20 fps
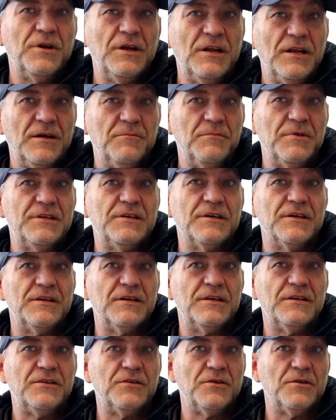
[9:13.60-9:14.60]
limited
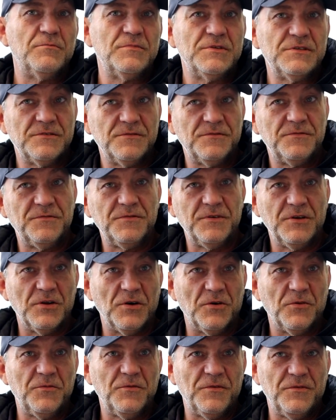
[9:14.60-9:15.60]
in terms of,
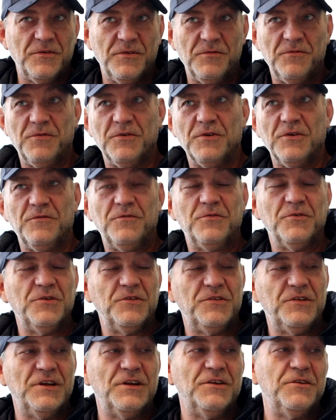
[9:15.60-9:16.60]
for
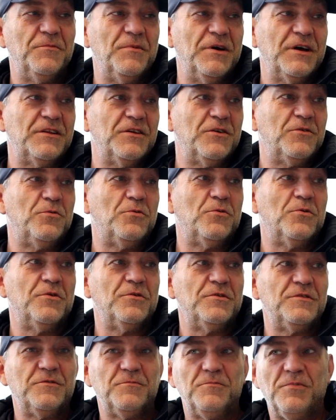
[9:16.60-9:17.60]
New Zealand to make the
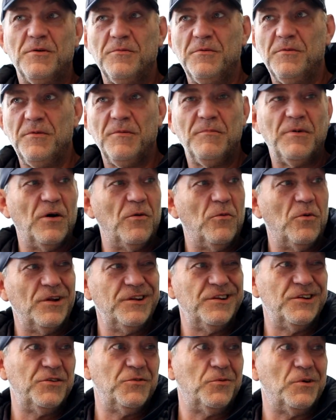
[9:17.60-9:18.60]
quarters would probably be about
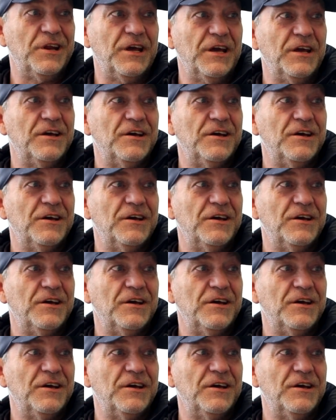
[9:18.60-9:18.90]
1 to 20,